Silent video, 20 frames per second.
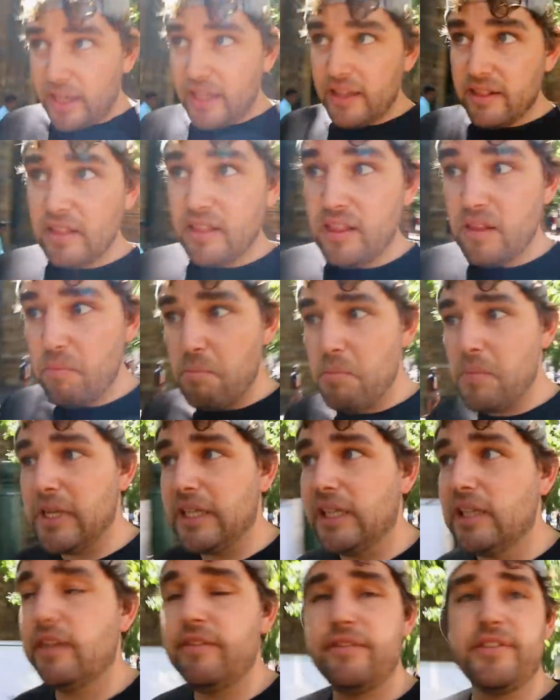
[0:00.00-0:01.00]
in the
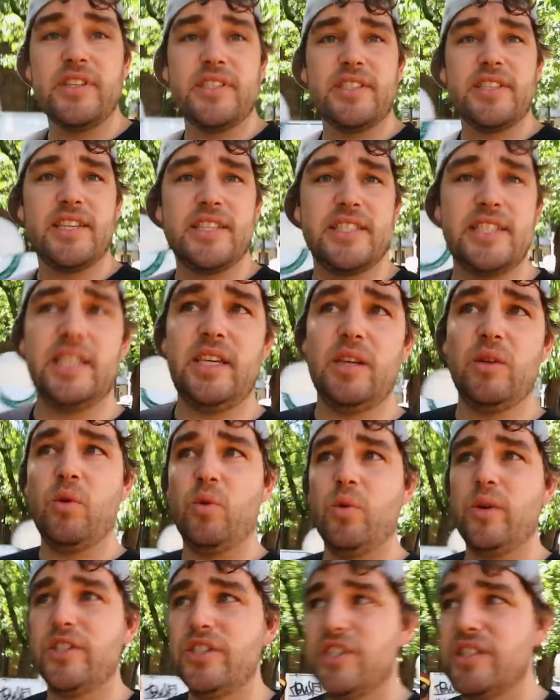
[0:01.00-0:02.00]
middle of the city,
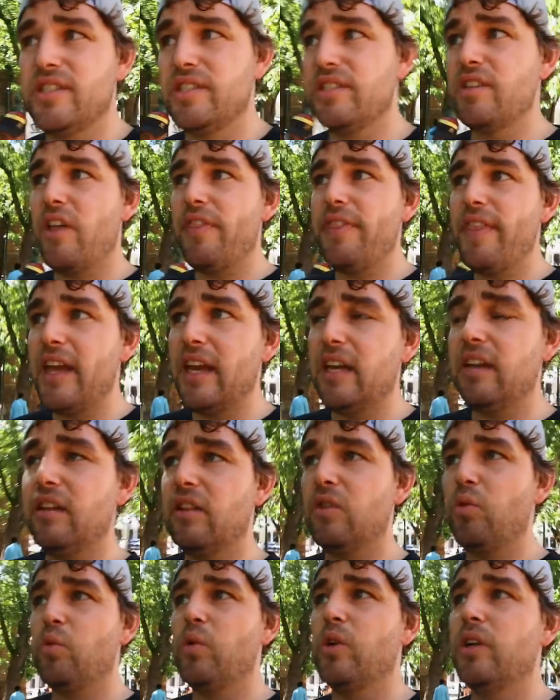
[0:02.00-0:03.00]
which is not the end
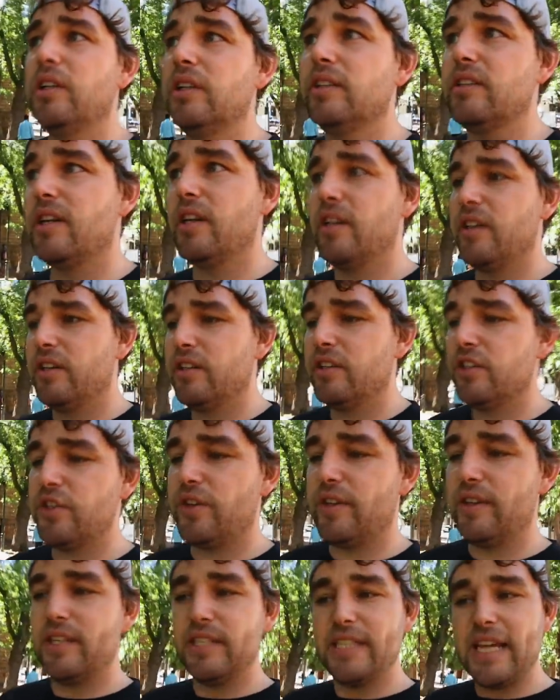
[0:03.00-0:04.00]
of the world
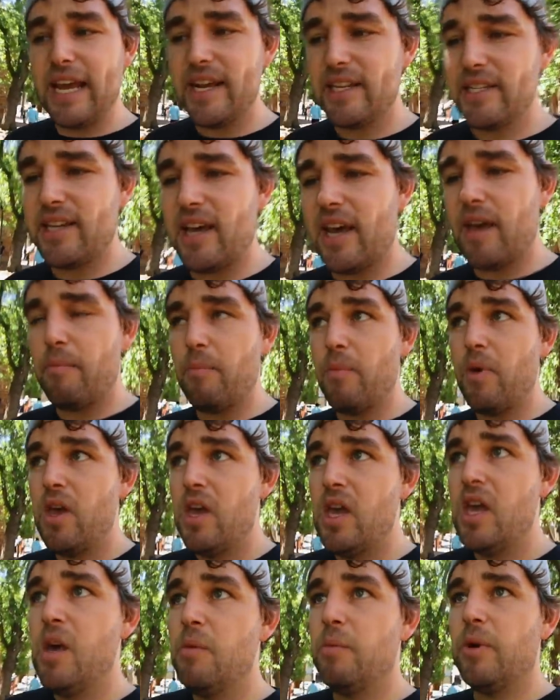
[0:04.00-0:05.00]
during the daytime,
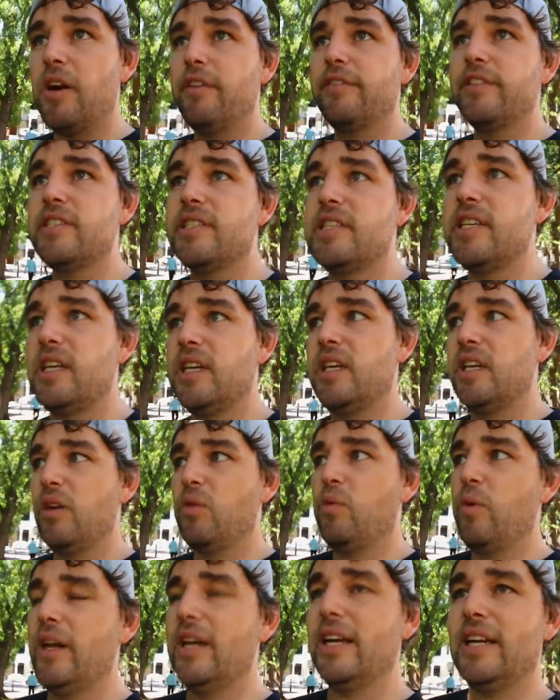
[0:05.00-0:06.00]
but obviously
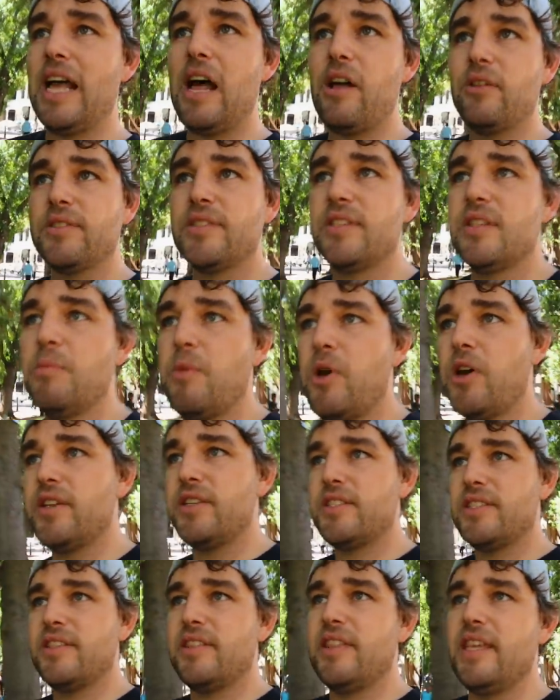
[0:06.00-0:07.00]
when it counts the
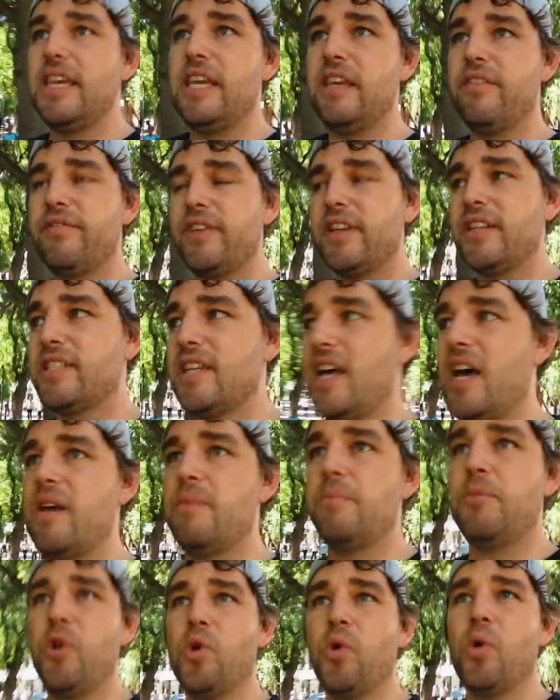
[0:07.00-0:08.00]
most in the evening
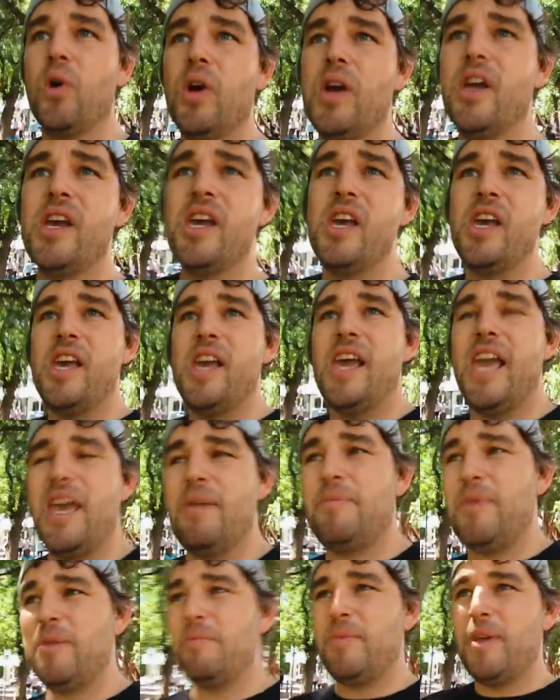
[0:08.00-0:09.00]
time, your
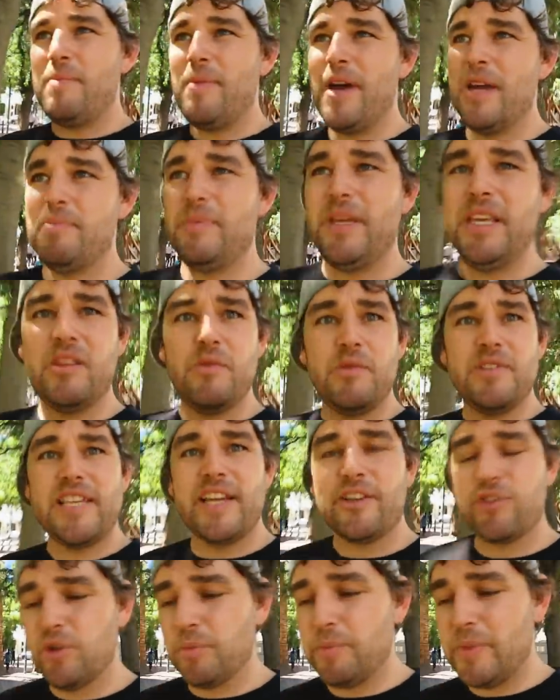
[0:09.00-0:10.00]
Airbnb might be in the
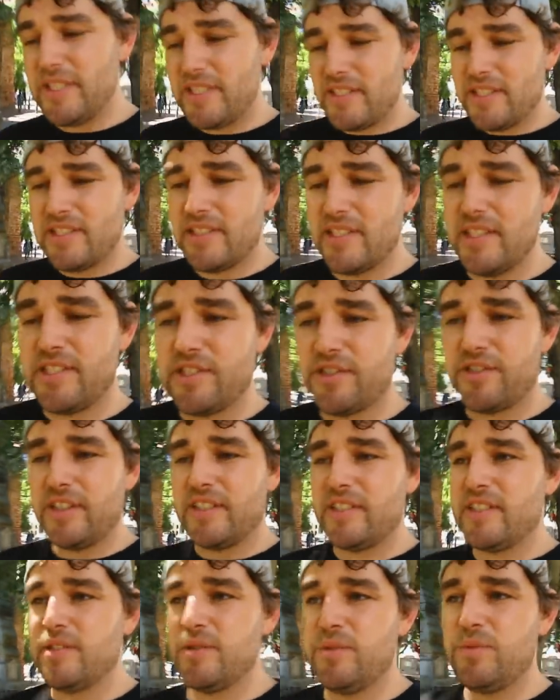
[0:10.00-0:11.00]
central business
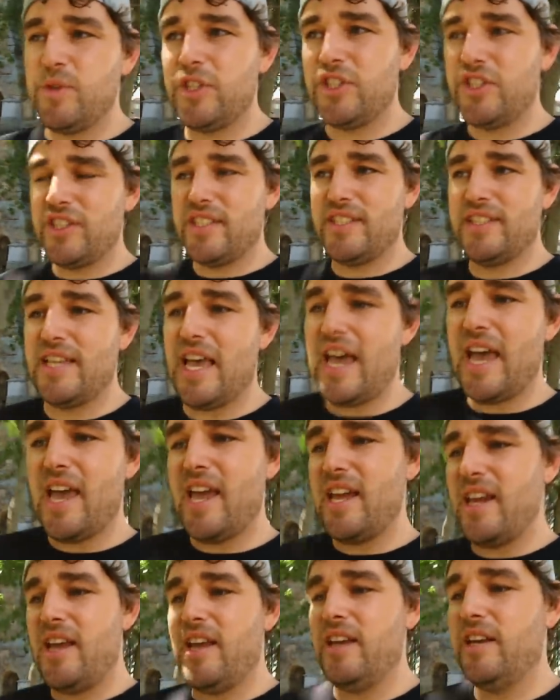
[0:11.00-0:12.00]
district, is, which is
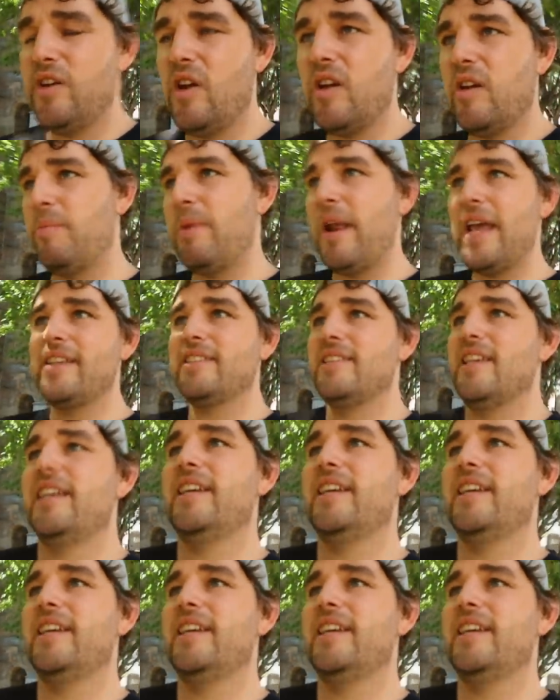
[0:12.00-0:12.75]
uh, not a place